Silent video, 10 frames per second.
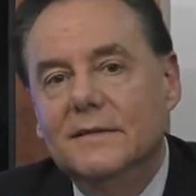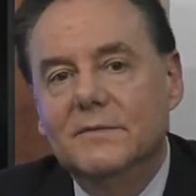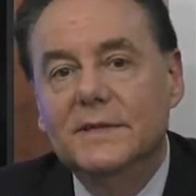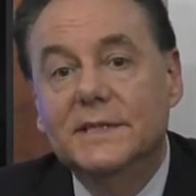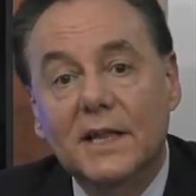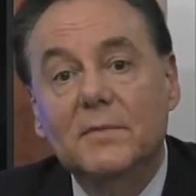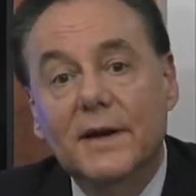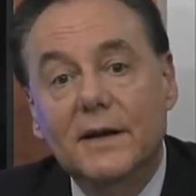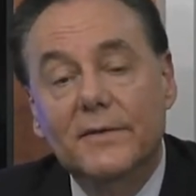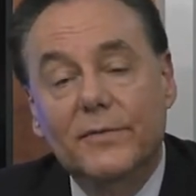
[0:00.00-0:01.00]
We
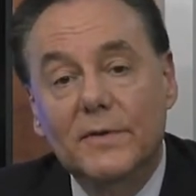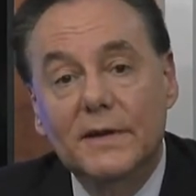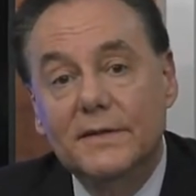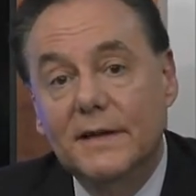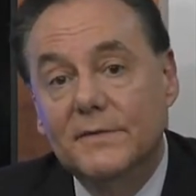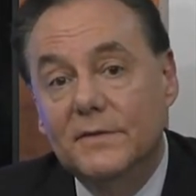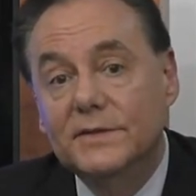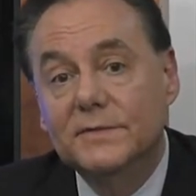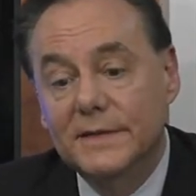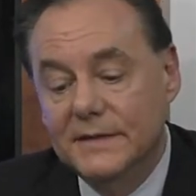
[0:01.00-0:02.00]
celebrate our 40th
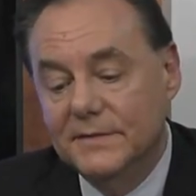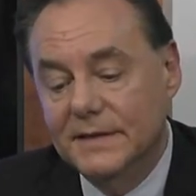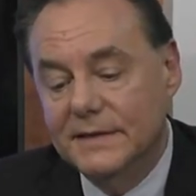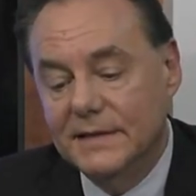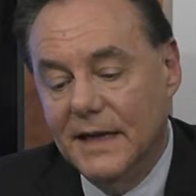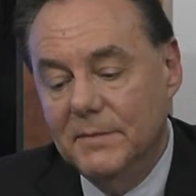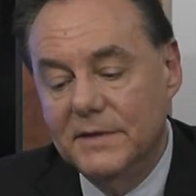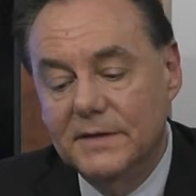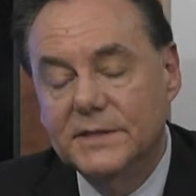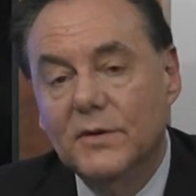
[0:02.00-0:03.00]
anniversary during a time
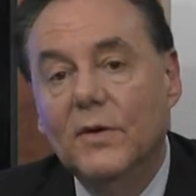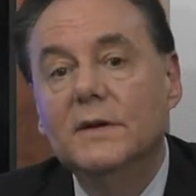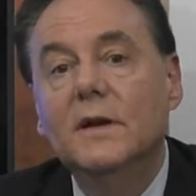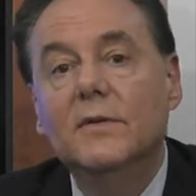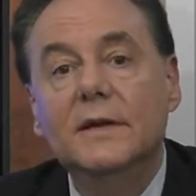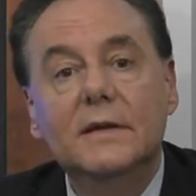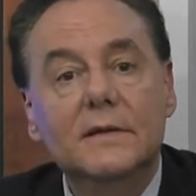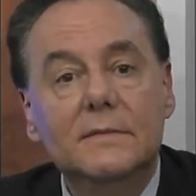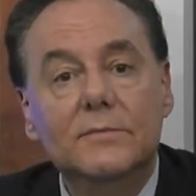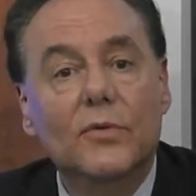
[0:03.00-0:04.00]
when there's an
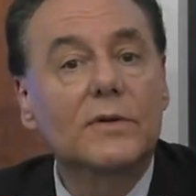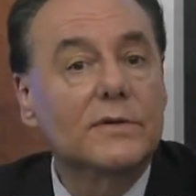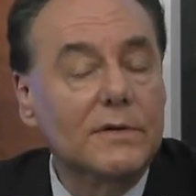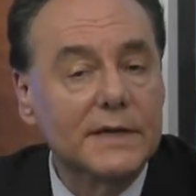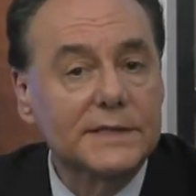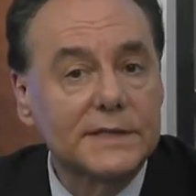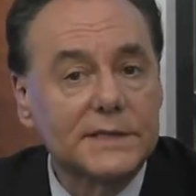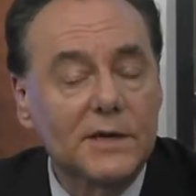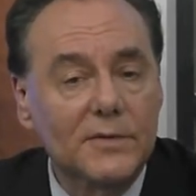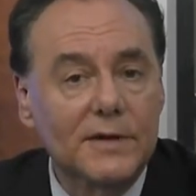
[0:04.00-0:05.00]
ongoing border
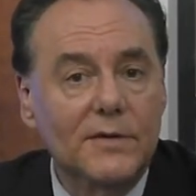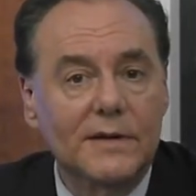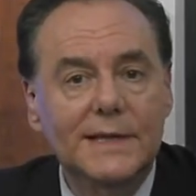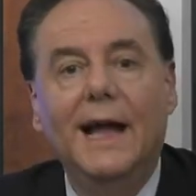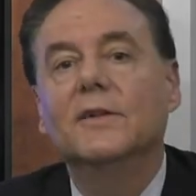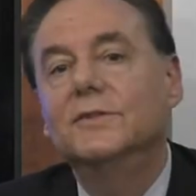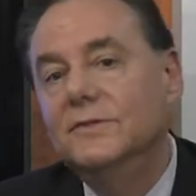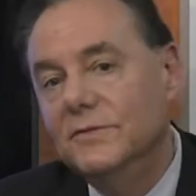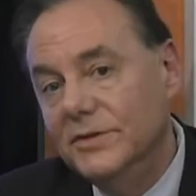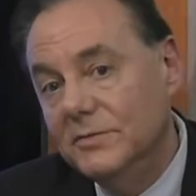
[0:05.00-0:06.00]
crisis going on. Now,
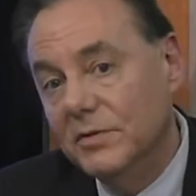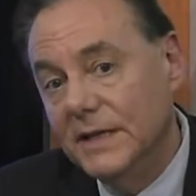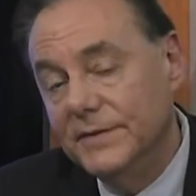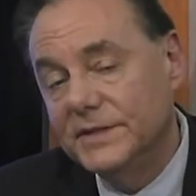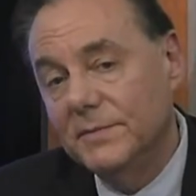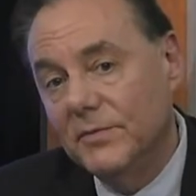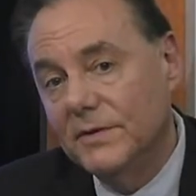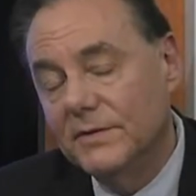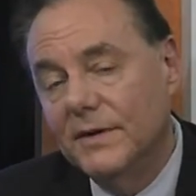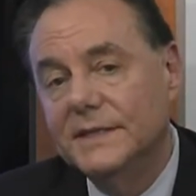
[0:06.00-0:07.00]
do you believe there's a
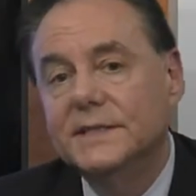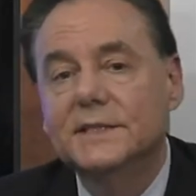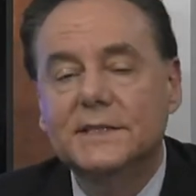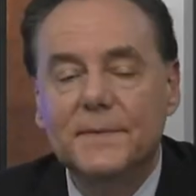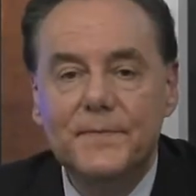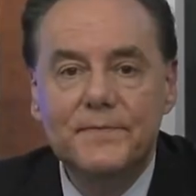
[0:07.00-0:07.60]
border crisis?